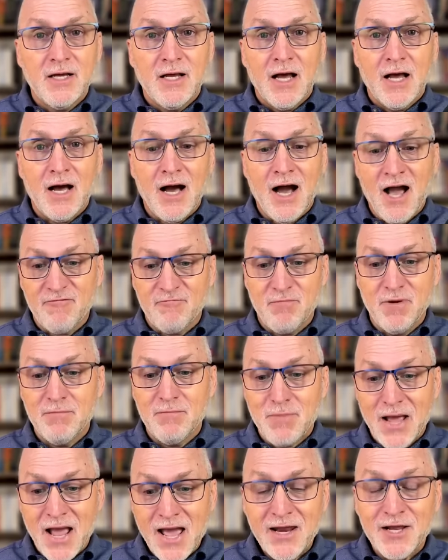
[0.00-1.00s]
I've been
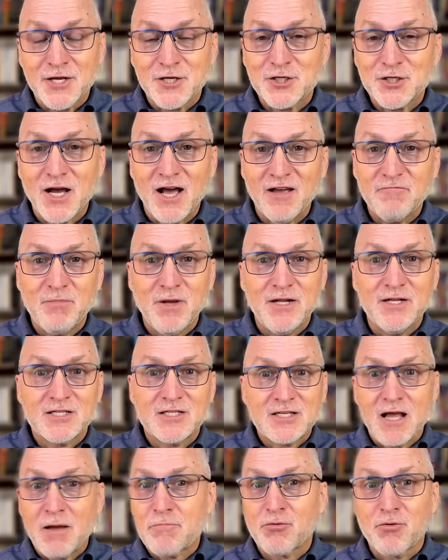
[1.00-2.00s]
banished. I've been
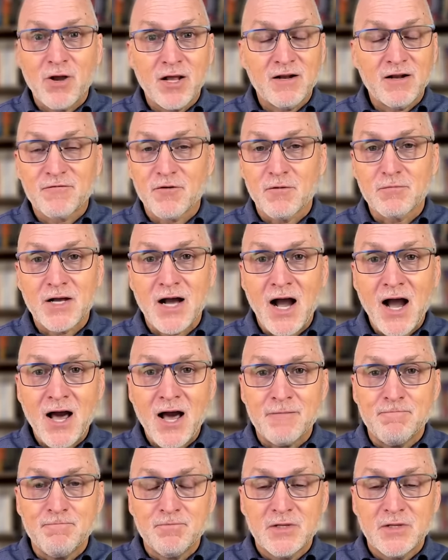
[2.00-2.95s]
separated from God.